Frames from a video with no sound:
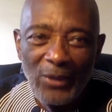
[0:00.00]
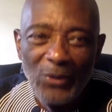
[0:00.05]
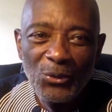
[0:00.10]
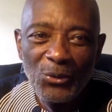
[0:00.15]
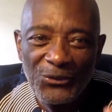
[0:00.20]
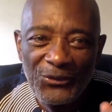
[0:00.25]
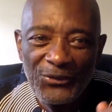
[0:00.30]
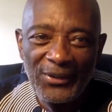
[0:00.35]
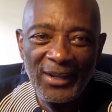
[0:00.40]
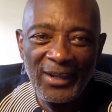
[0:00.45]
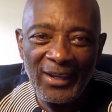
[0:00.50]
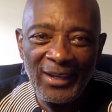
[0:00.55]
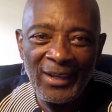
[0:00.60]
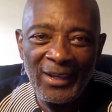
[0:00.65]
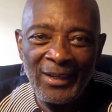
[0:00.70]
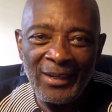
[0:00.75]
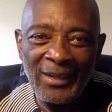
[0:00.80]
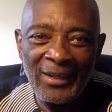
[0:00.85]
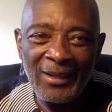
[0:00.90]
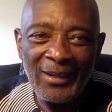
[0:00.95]
where you
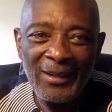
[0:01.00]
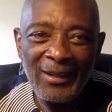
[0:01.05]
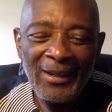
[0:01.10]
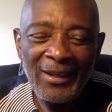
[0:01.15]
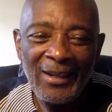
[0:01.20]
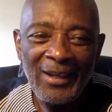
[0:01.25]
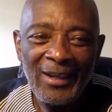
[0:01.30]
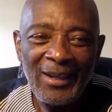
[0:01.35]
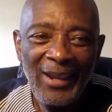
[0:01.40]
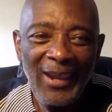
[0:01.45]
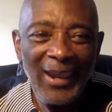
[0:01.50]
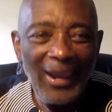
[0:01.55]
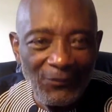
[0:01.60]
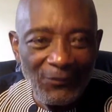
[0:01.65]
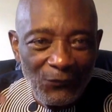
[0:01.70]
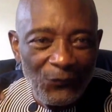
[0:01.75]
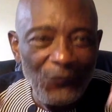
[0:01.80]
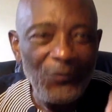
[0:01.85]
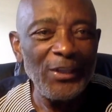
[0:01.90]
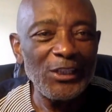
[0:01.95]
say,
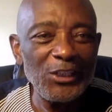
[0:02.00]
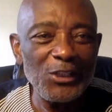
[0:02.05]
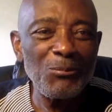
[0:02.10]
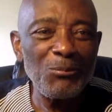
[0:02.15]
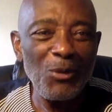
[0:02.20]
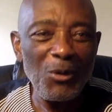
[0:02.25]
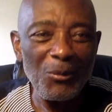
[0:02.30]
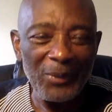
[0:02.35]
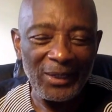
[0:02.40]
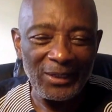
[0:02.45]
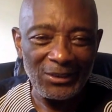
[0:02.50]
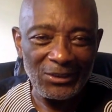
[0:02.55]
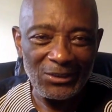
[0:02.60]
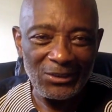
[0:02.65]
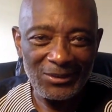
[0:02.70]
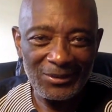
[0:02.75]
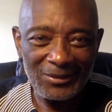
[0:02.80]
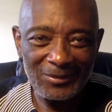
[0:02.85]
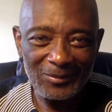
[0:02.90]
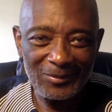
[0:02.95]
at this
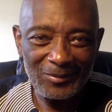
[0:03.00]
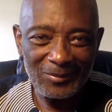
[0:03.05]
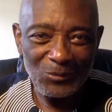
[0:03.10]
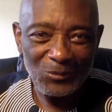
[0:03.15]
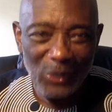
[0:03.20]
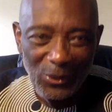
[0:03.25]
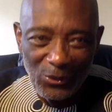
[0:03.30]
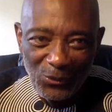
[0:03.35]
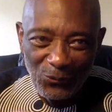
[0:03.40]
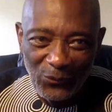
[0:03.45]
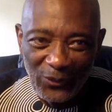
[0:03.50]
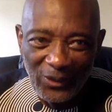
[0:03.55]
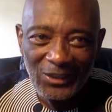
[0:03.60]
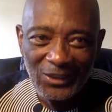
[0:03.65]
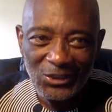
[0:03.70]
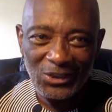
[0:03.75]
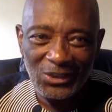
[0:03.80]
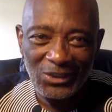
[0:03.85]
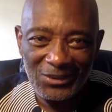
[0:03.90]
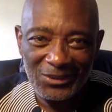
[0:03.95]
moment, when
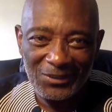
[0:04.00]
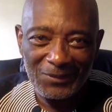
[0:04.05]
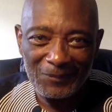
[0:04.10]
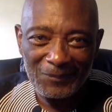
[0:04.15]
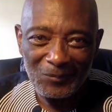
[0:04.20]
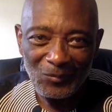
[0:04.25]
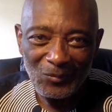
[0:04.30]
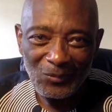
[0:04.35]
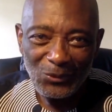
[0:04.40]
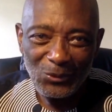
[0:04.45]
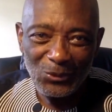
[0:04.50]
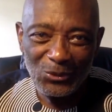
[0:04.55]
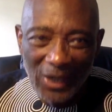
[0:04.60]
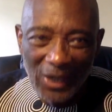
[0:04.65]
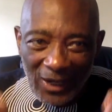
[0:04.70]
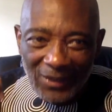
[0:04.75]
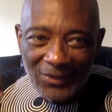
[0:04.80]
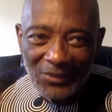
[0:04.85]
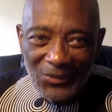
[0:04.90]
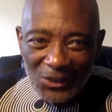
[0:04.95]
you finish it,
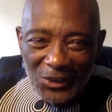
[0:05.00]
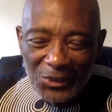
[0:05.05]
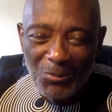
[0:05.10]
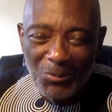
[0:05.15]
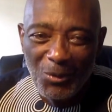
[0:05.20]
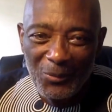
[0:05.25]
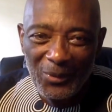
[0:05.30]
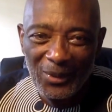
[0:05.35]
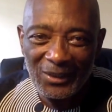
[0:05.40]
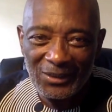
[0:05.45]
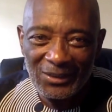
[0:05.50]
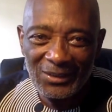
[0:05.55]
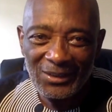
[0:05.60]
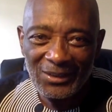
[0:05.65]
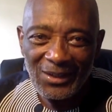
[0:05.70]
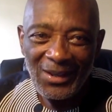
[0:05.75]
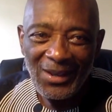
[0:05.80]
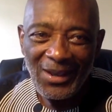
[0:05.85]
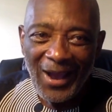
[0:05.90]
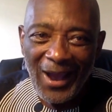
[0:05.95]
You say, at this
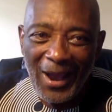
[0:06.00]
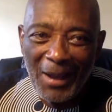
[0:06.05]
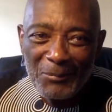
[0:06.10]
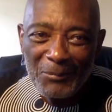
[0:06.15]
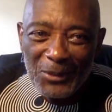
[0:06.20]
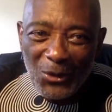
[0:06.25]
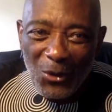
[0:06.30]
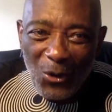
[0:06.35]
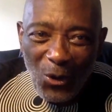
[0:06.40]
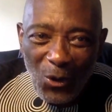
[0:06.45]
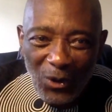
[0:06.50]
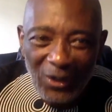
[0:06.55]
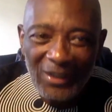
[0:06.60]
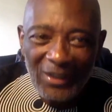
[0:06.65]
moment, I'm